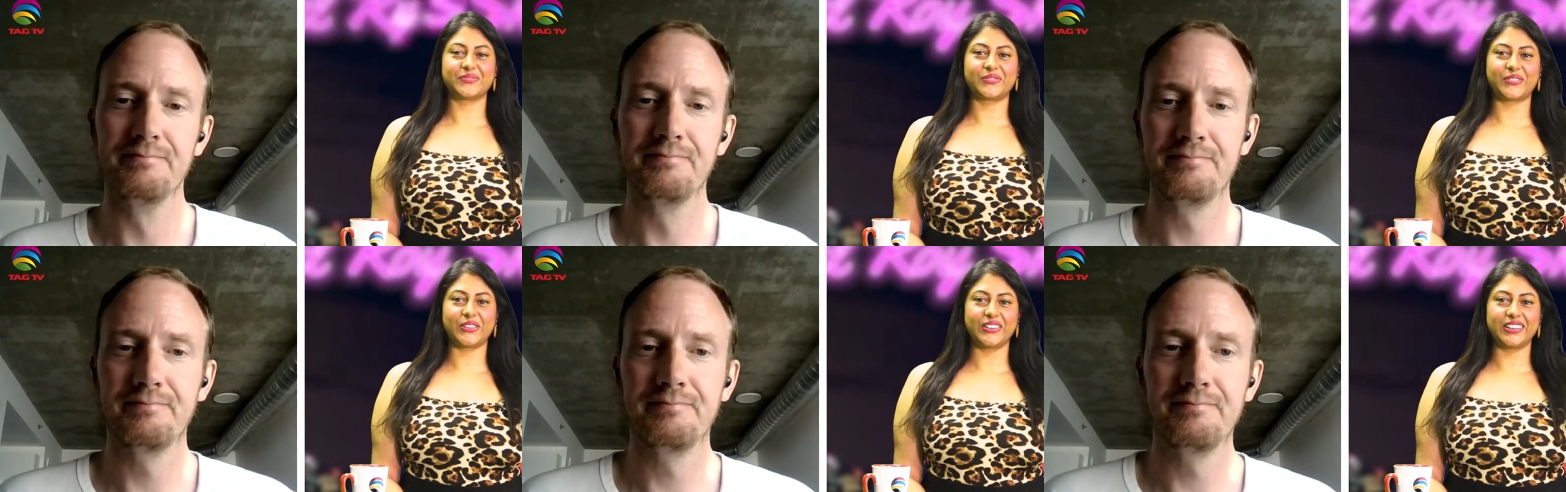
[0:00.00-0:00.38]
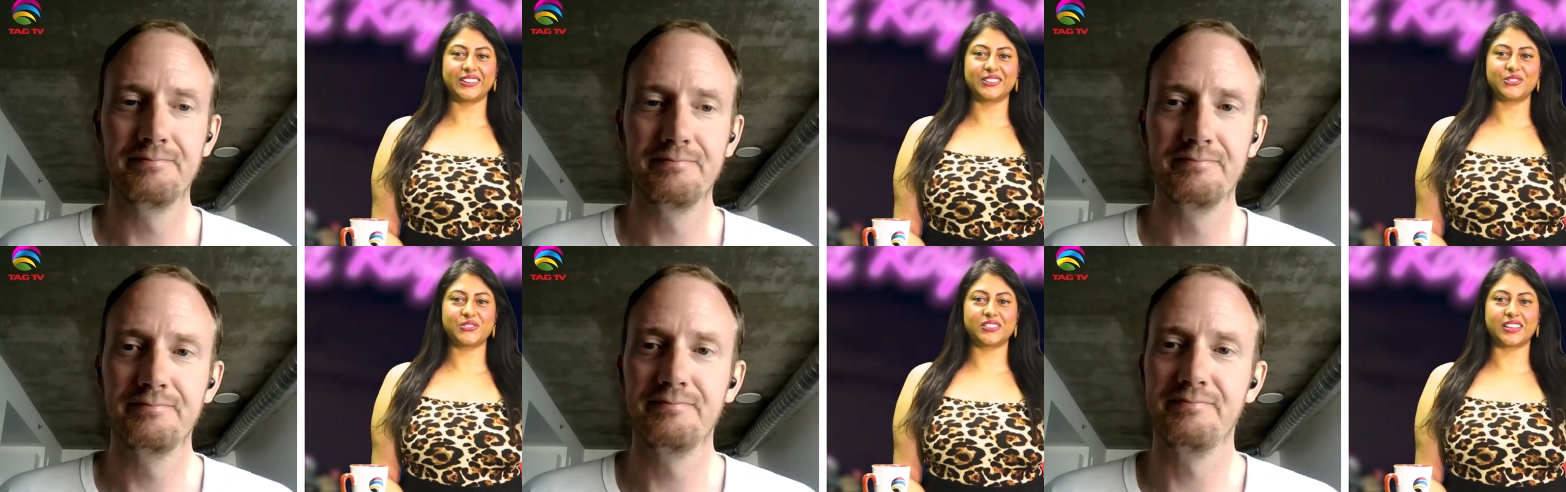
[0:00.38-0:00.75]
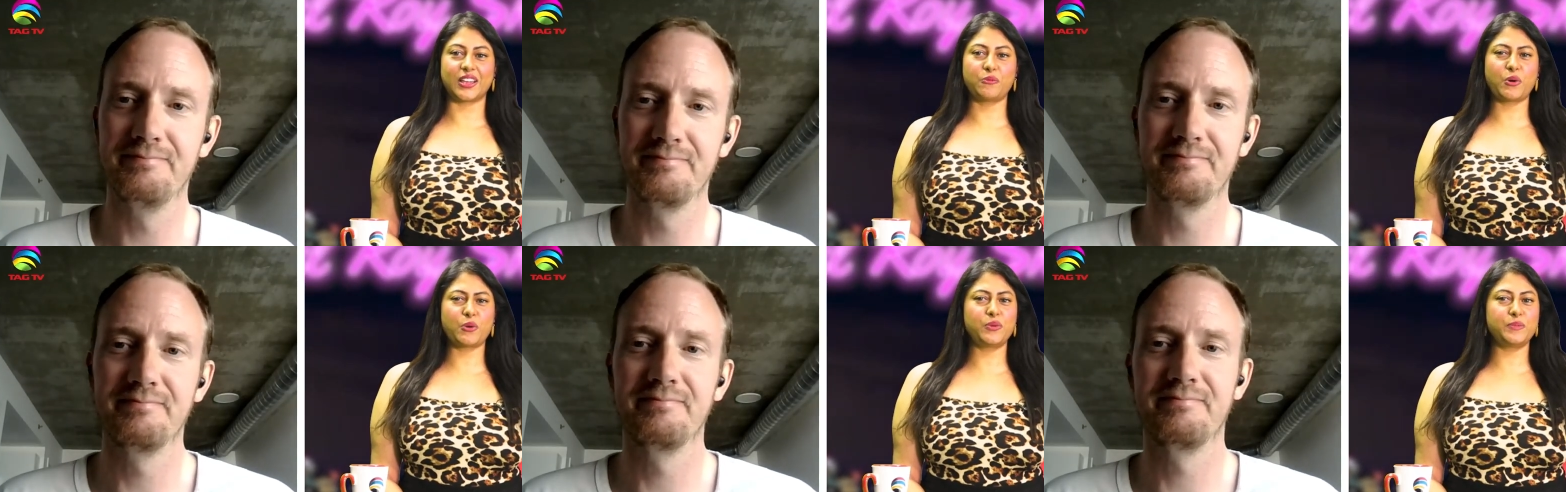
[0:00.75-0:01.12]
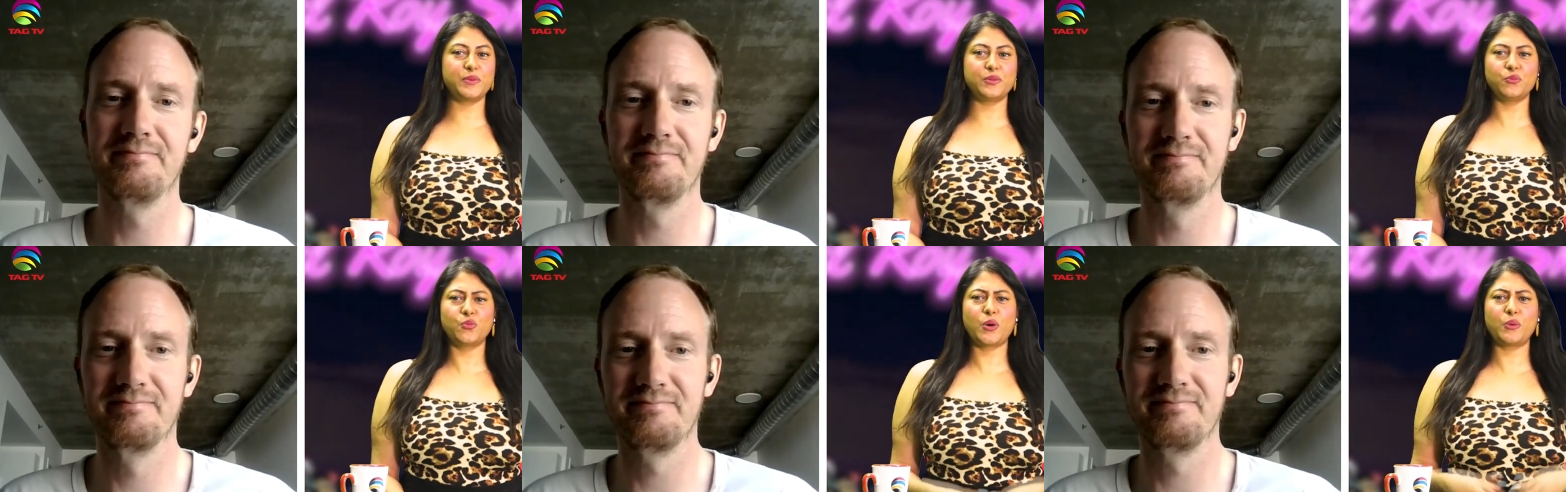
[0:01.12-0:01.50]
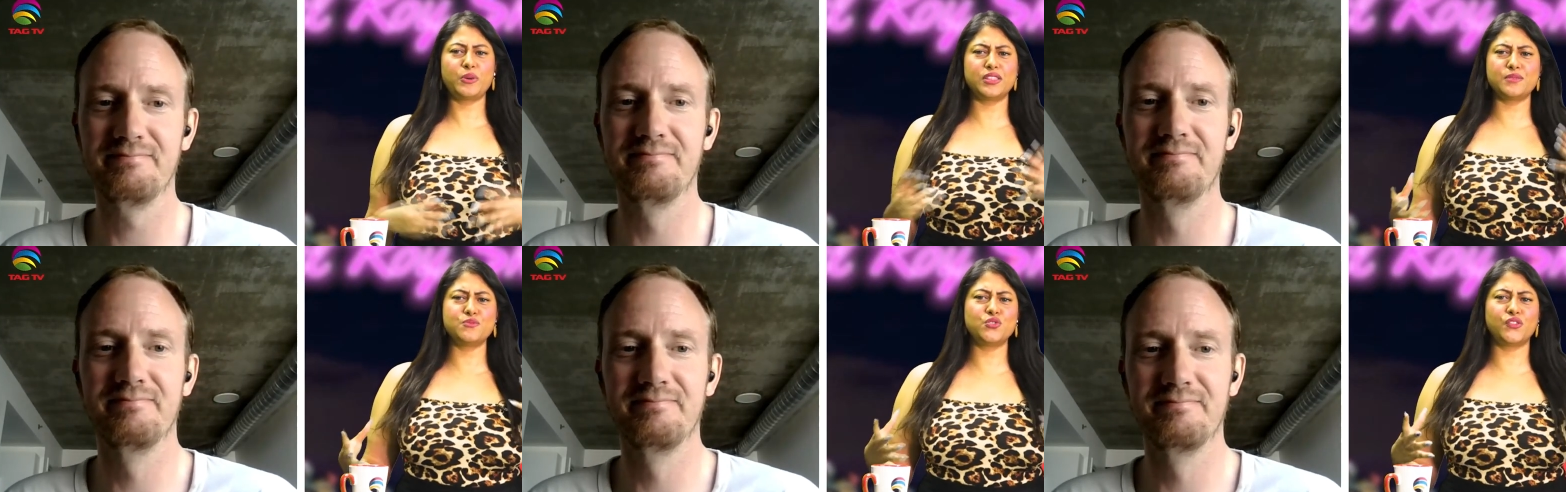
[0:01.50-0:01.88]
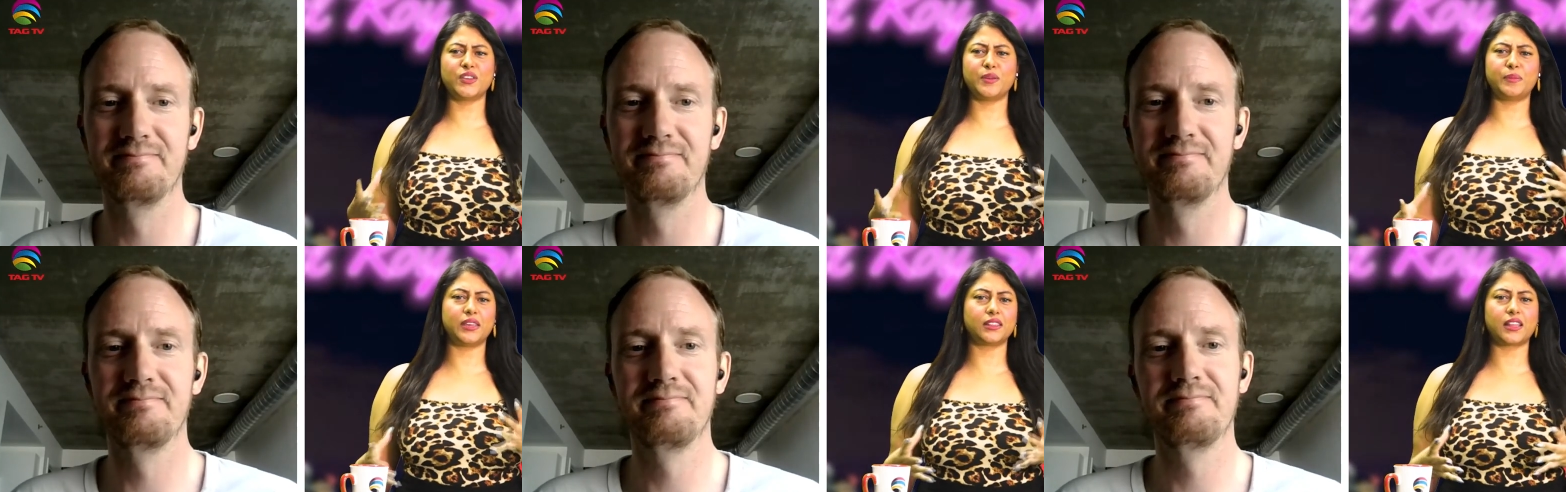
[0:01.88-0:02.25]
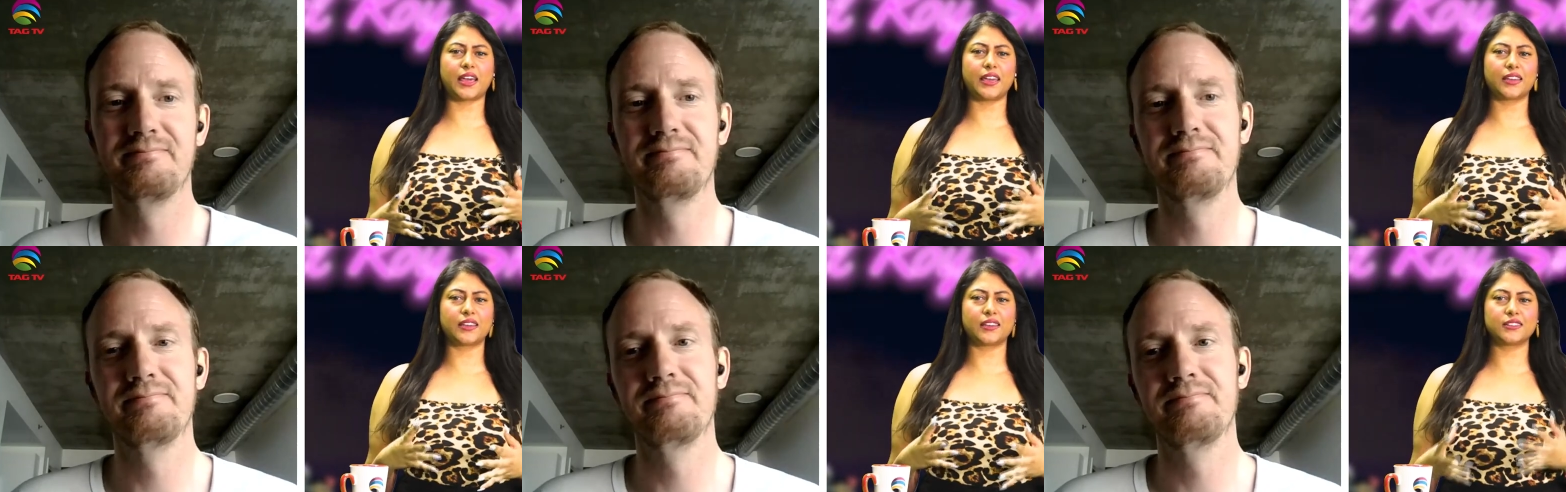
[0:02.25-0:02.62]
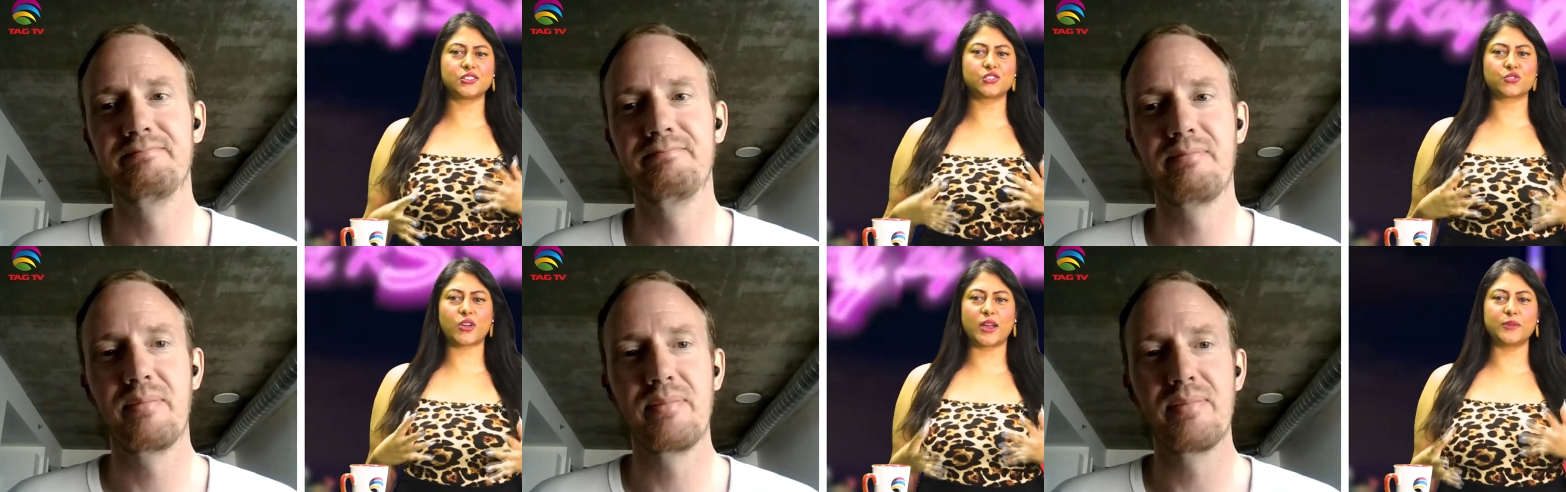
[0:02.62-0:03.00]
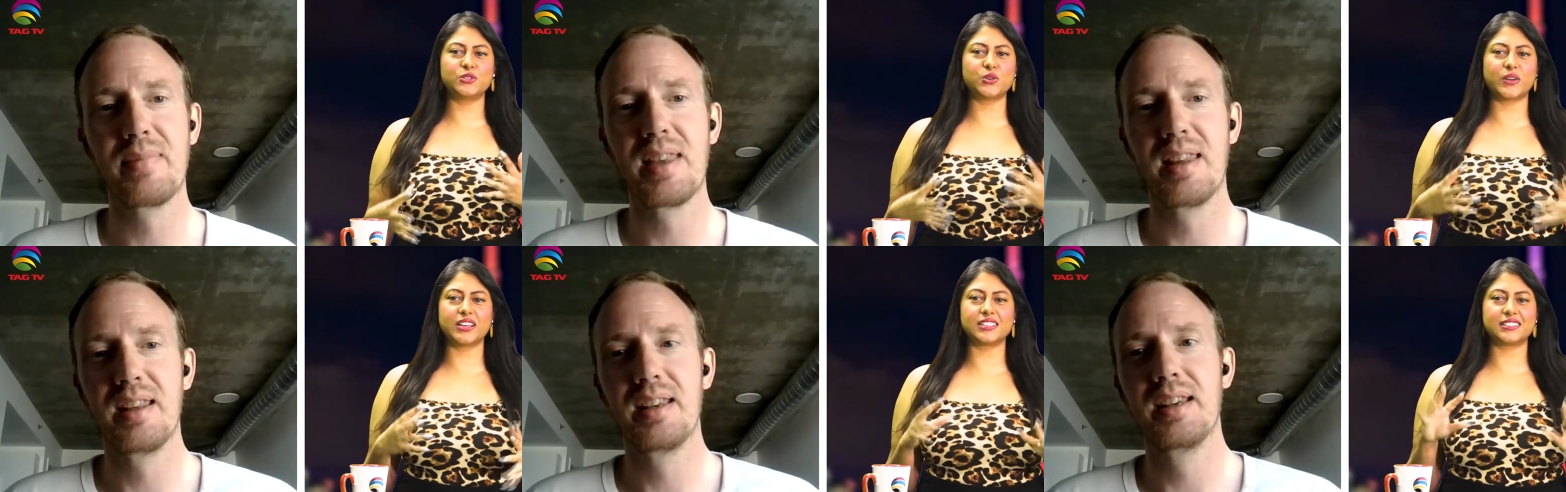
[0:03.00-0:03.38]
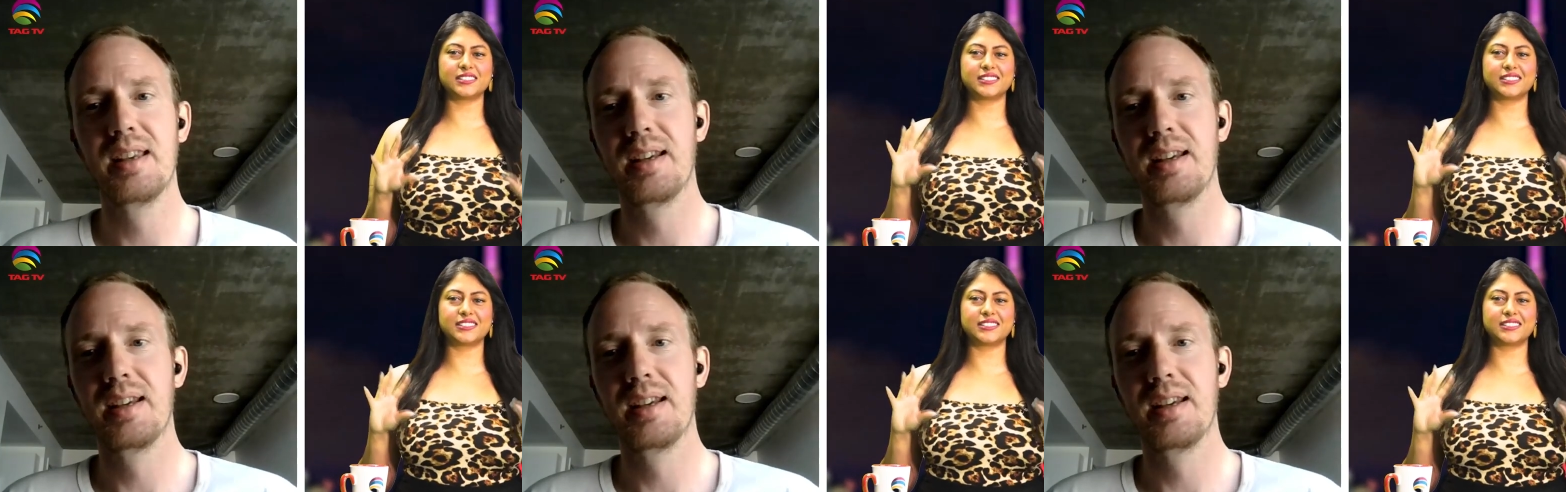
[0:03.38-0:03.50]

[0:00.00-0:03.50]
Speaker 1: Very interesting. And what would what would the movie be like? Describe to us